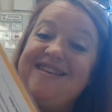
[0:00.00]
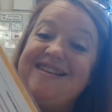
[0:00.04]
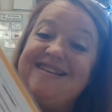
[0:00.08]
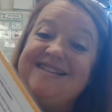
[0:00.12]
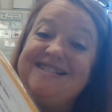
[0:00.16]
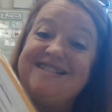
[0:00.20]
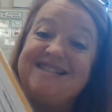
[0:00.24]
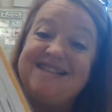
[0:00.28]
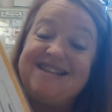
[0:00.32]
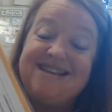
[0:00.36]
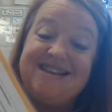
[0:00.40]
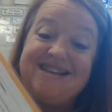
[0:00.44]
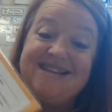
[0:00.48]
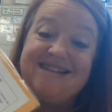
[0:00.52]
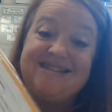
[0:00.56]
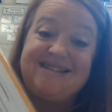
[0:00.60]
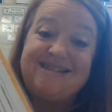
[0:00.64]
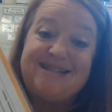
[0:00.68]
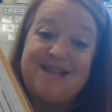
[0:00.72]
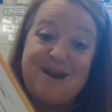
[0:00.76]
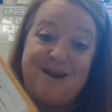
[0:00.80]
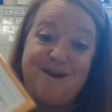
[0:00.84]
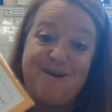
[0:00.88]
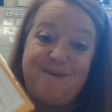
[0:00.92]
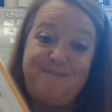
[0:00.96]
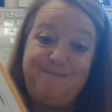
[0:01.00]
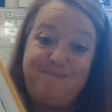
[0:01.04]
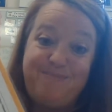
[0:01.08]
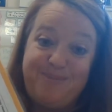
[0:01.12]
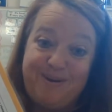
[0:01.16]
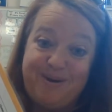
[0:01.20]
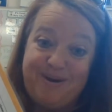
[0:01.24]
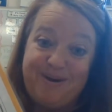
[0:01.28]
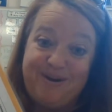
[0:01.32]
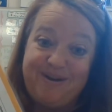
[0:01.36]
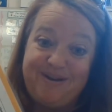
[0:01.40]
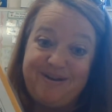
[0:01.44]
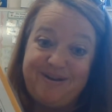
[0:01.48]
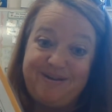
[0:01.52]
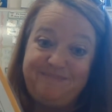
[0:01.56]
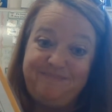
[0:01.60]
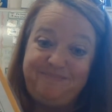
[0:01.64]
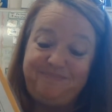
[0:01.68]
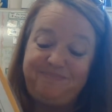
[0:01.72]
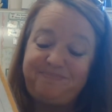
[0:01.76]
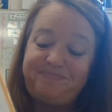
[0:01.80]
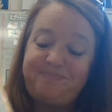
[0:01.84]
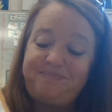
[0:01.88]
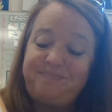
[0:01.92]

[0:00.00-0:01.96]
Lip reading: this is their book.